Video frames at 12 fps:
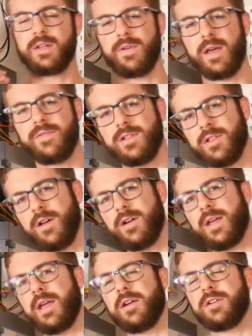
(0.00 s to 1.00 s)
instead of having
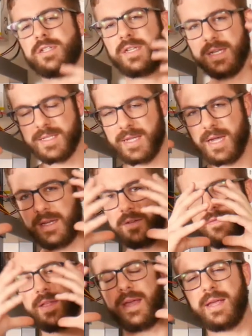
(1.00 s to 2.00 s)
long hair, she has kind
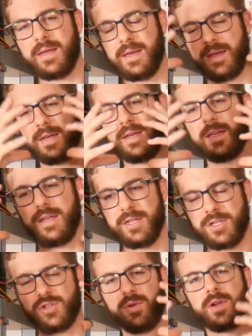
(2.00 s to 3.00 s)
of like a
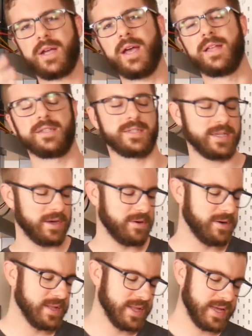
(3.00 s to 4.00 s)
shortcut.
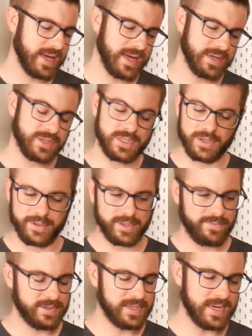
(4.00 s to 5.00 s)
So uh, she still
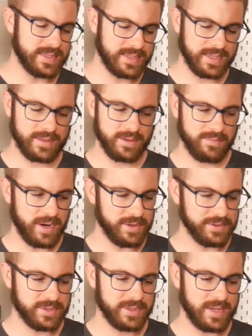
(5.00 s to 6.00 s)
looks fantastic. The
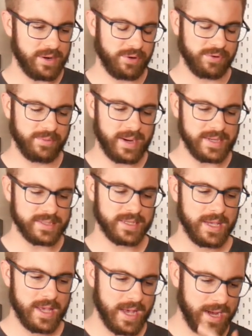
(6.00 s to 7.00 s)
model turned out
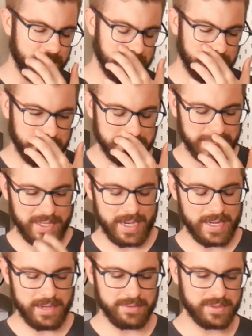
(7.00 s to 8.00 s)
great. Um, but I printed
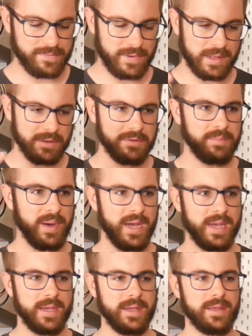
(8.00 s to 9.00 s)
that out, followed
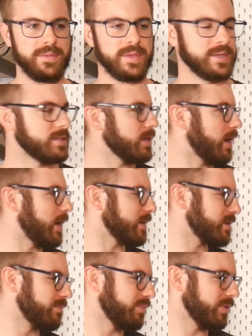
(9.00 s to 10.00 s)
by this
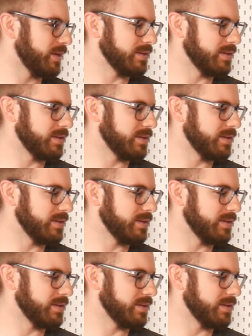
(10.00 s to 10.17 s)
awesome